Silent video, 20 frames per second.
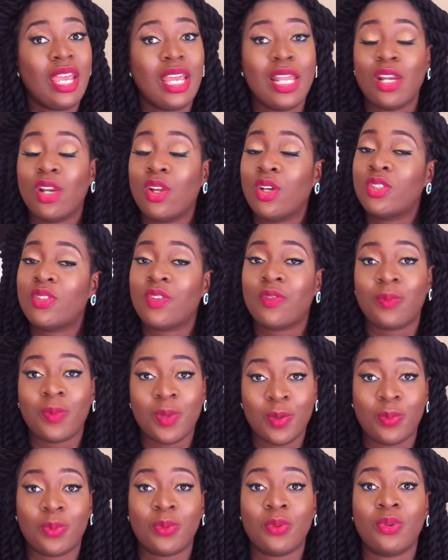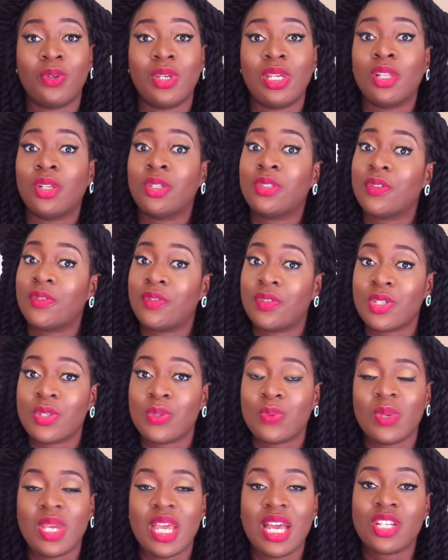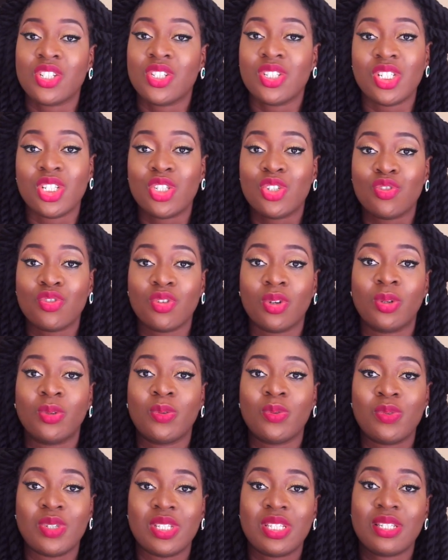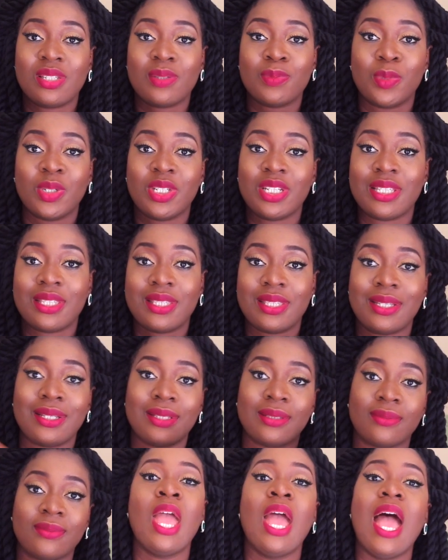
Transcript: a lot of people, a lot of us, we actually struggle with this money thing.